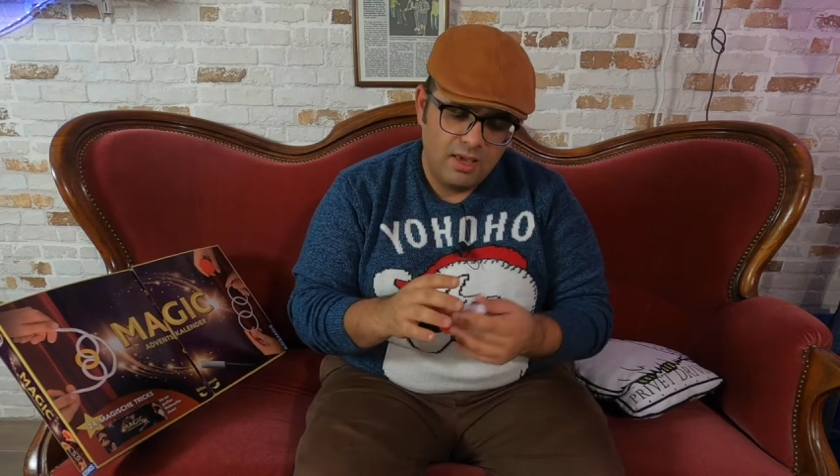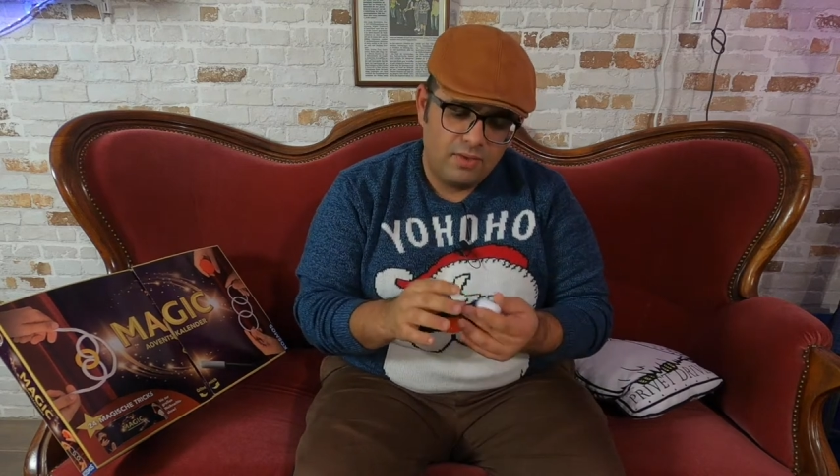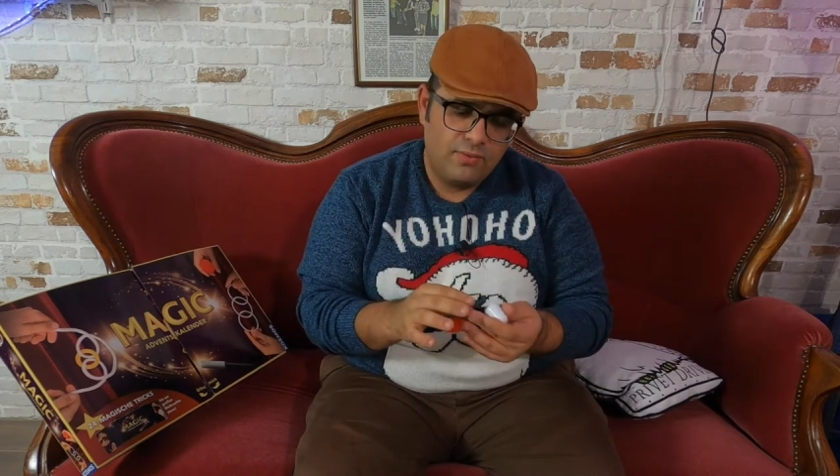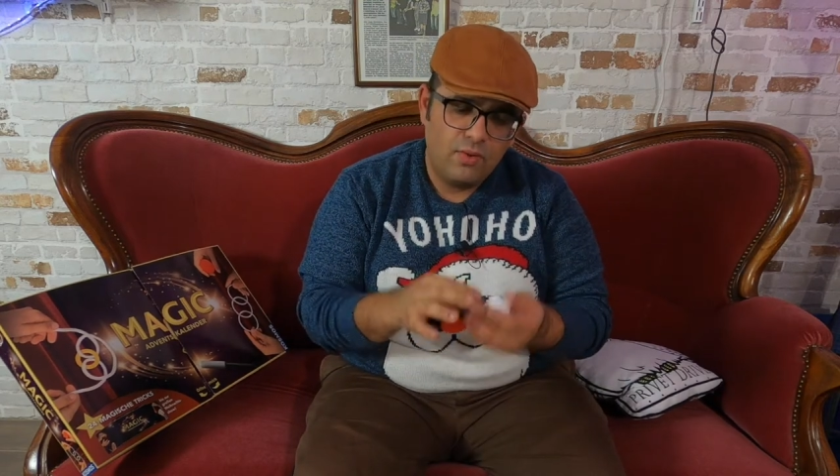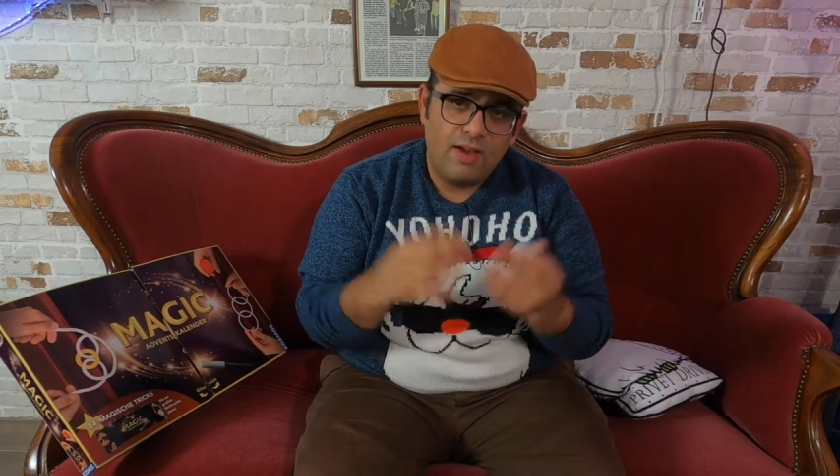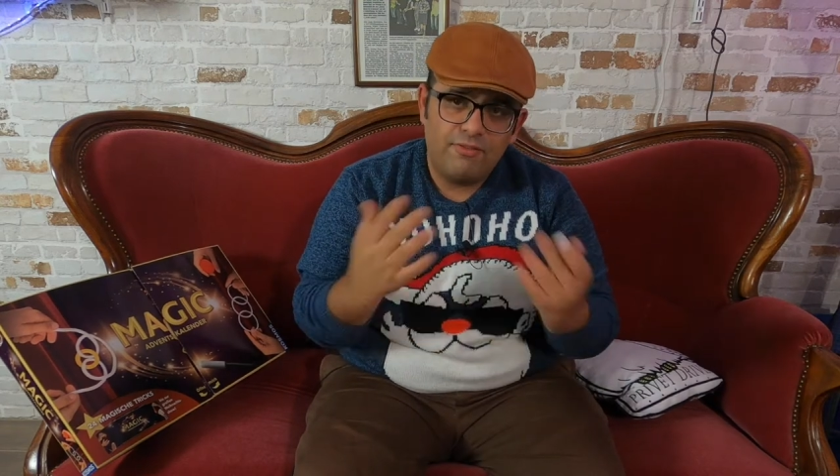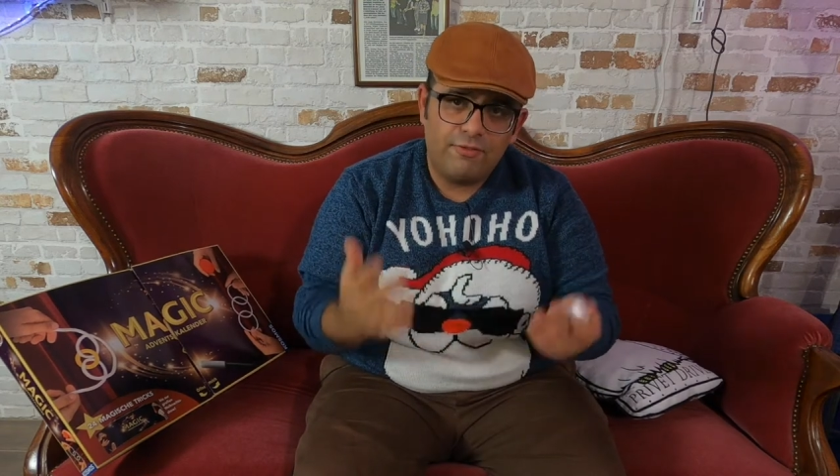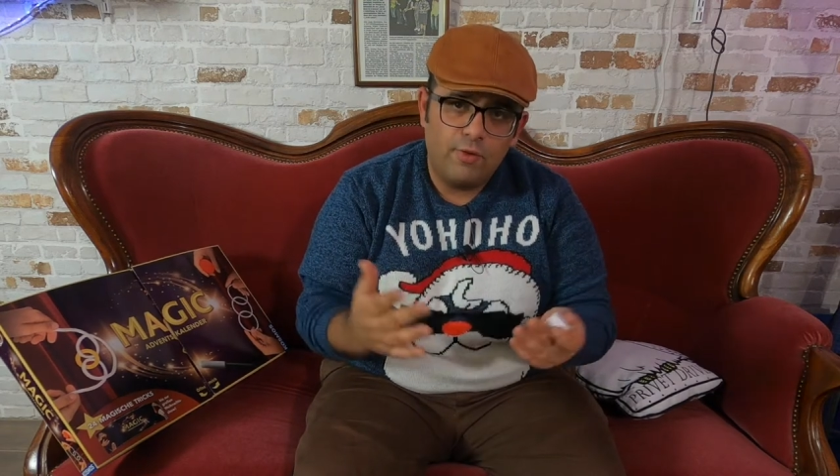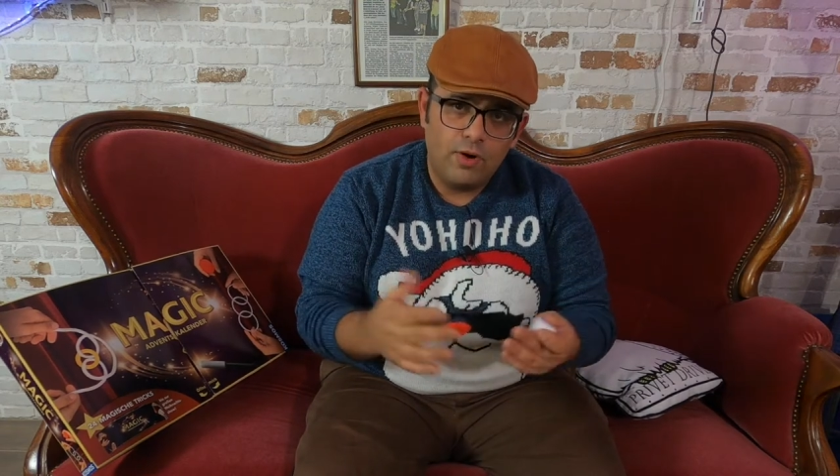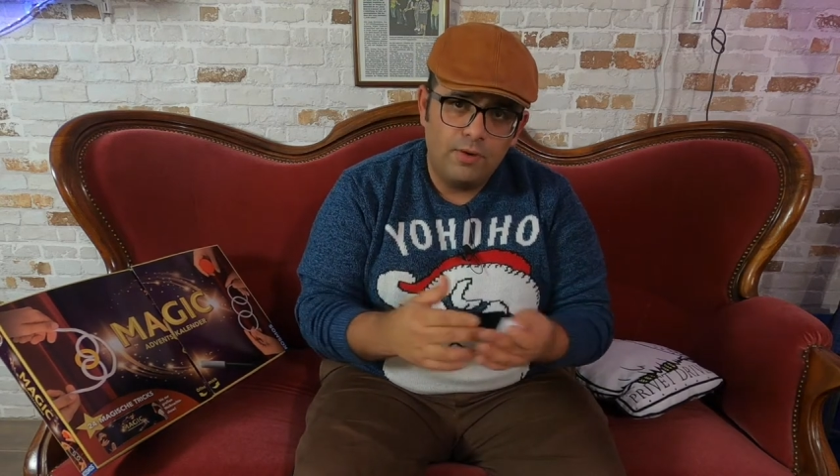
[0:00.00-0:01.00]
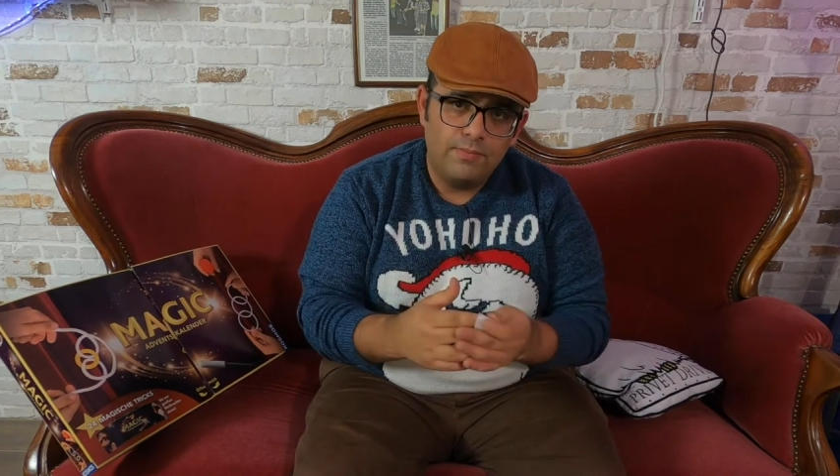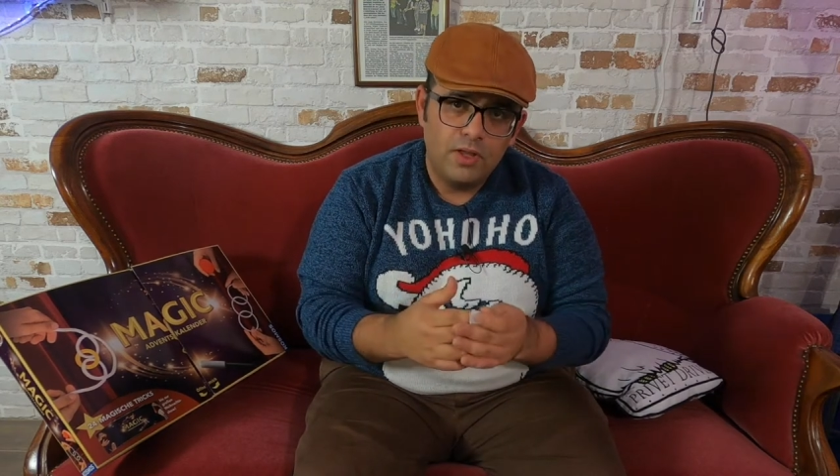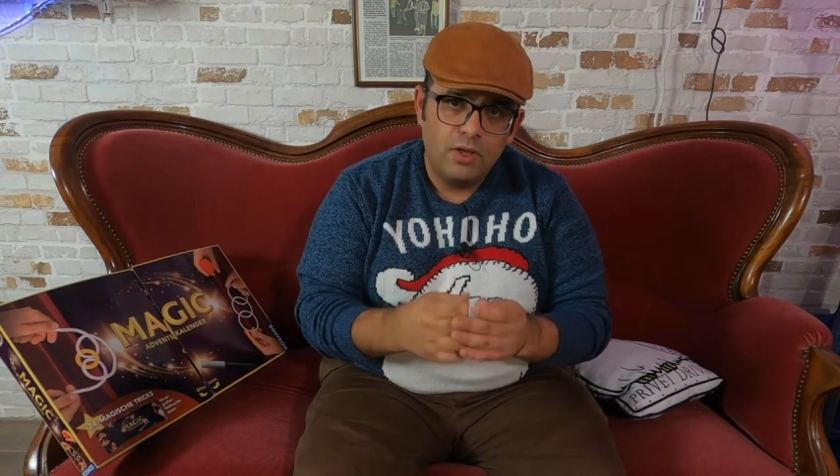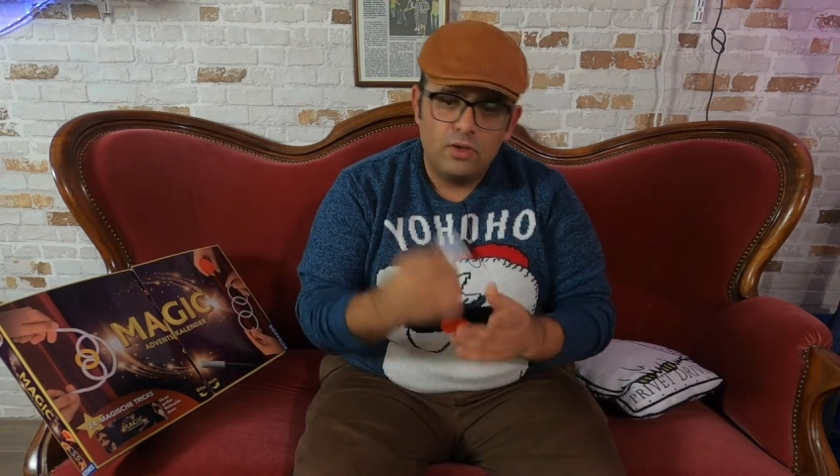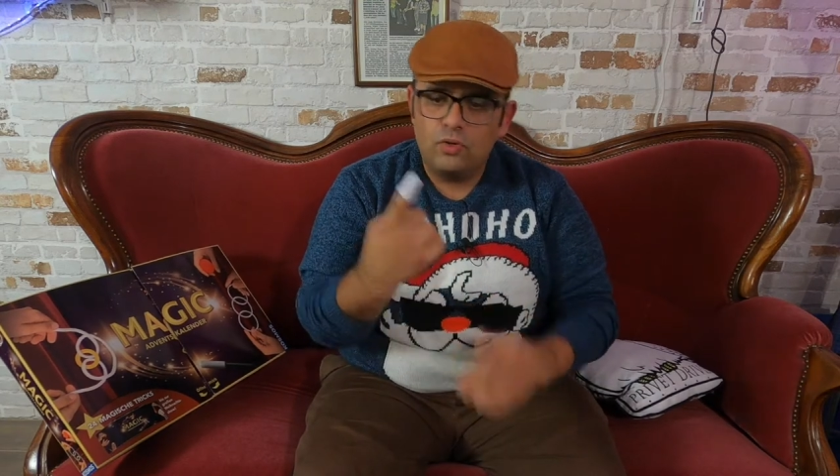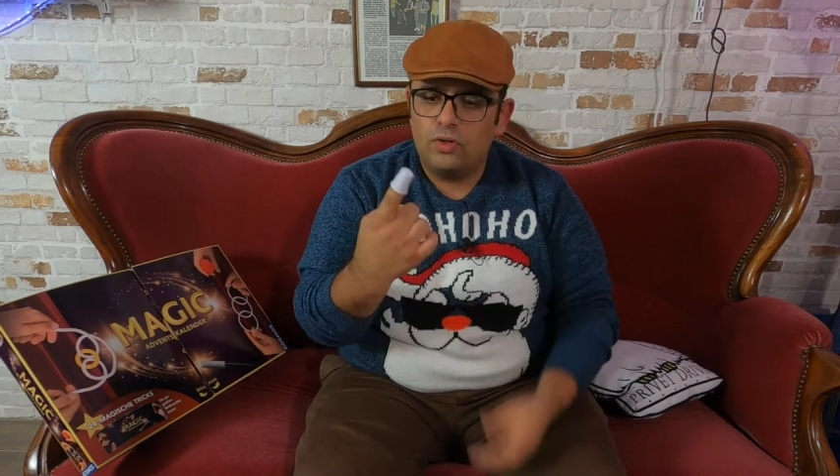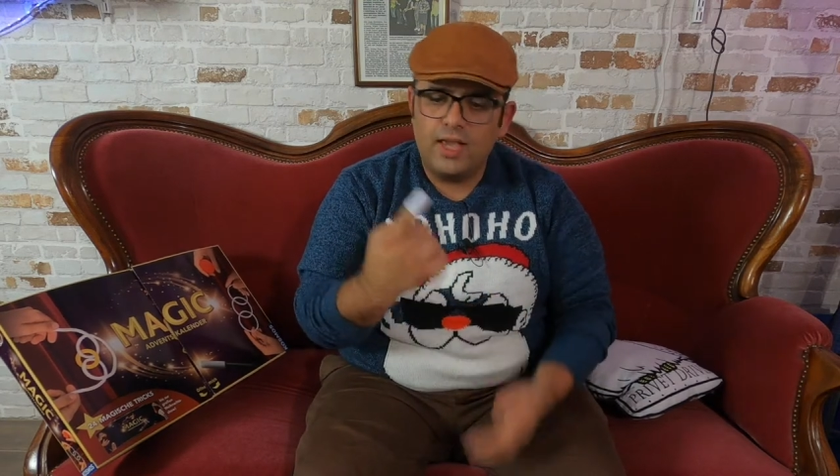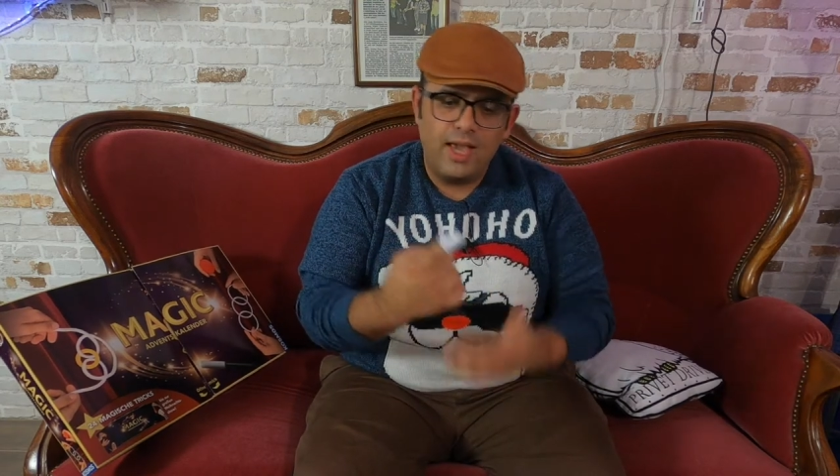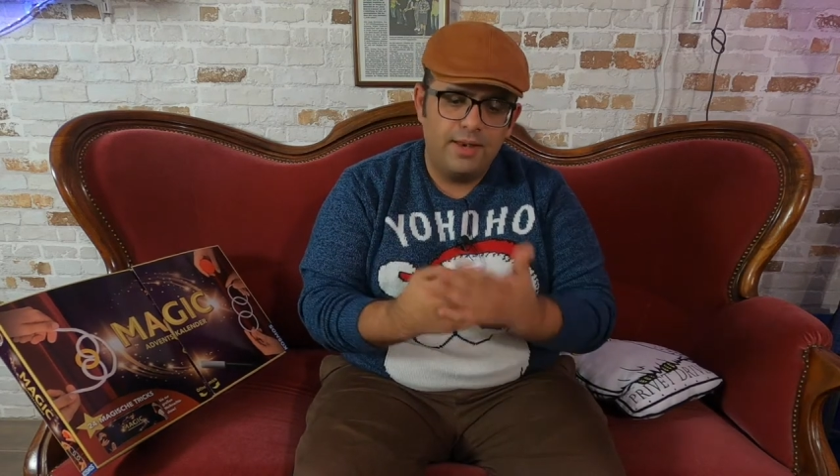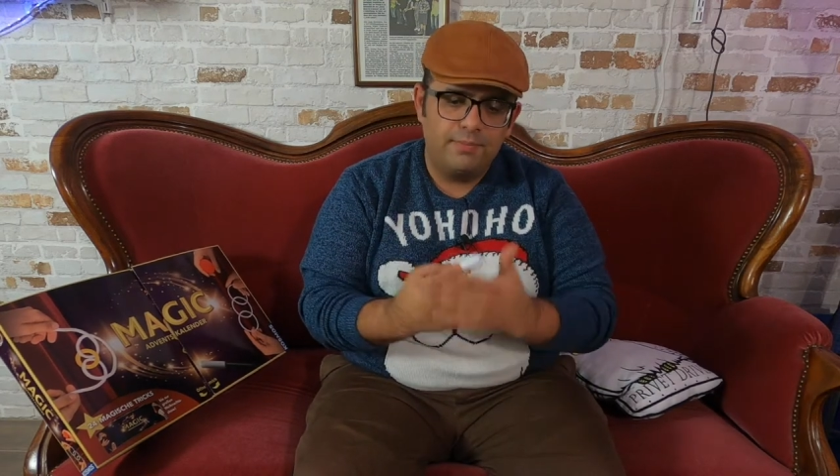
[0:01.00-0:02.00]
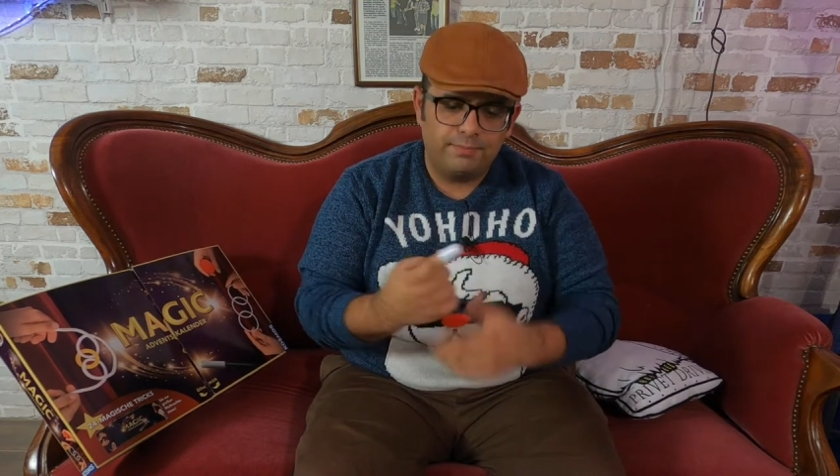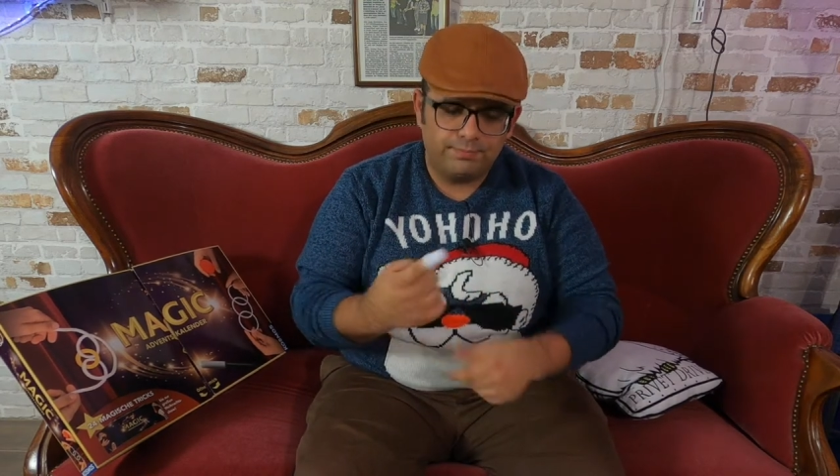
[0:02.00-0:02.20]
if you have four, you can,